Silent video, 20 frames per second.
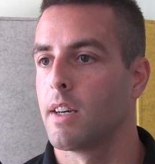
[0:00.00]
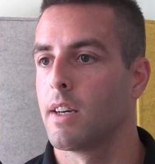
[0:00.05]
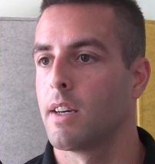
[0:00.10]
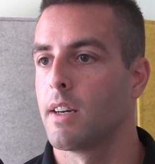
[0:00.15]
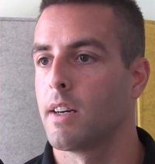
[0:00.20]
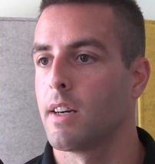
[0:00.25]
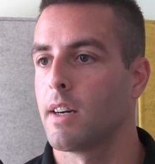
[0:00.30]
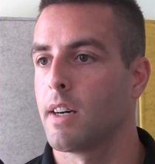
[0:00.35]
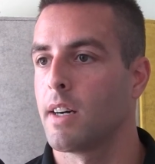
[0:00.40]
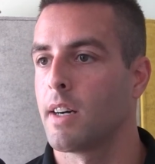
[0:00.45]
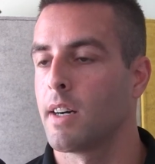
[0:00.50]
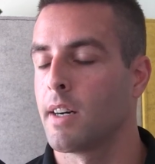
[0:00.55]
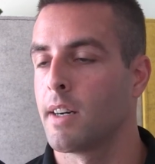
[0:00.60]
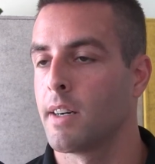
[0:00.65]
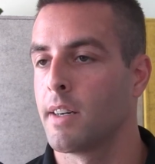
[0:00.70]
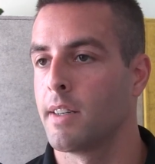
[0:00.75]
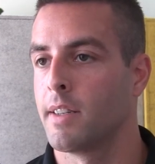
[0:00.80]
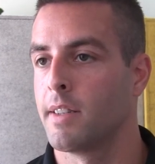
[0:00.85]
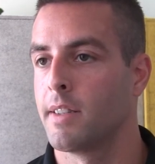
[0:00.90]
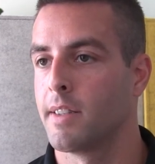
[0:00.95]

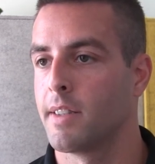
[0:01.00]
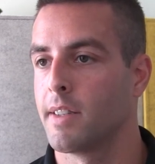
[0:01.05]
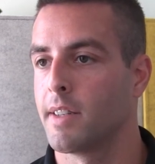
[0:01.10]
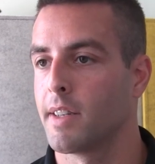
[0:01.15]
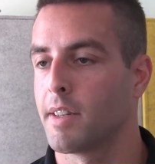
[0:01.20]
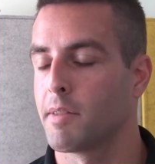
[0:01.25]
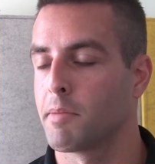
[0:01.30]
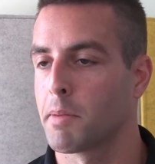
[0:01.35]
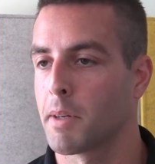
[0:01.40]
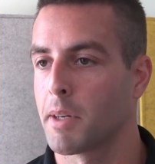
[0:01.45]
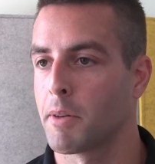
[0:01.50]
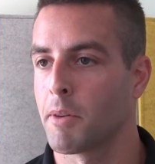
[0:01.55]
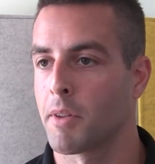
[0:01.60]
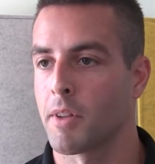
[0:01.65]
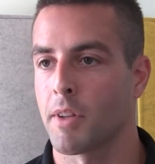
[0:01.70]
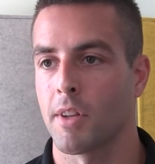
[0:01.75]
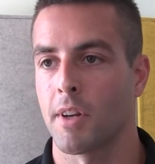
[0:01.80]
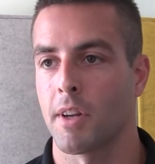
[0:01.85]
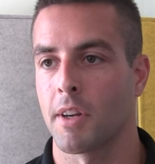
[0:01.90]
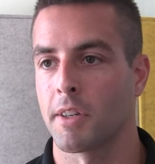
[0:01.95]
Uh, I've played
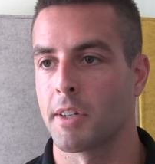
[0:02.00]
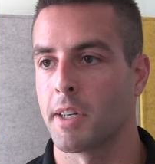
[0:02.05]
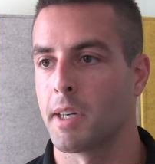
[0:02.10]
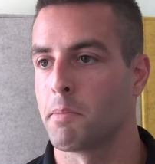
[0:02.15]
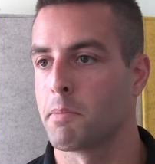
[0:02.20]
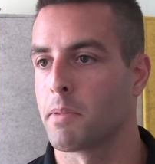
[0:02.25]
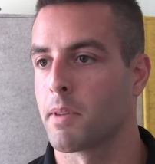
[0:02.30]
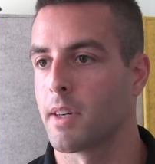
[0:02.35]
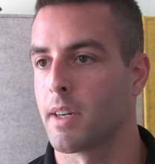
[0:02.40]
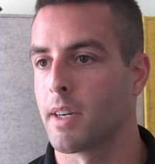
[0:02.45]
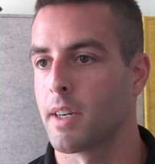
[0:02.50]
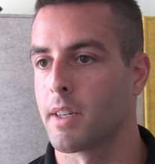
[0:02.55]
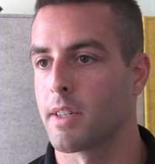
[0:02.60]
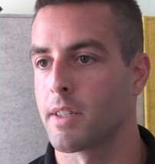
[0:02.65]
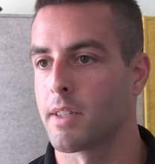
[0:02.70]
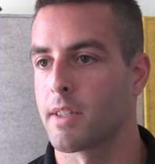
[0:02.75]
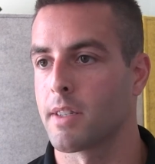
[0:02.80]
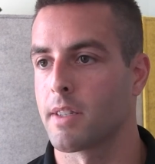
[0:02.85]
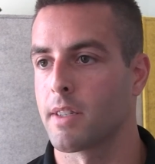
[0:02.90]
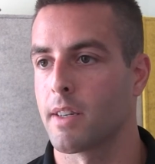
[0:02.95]
with a lot of great
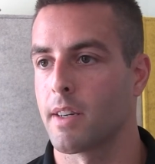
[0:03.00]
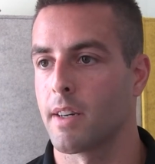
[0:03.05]
players.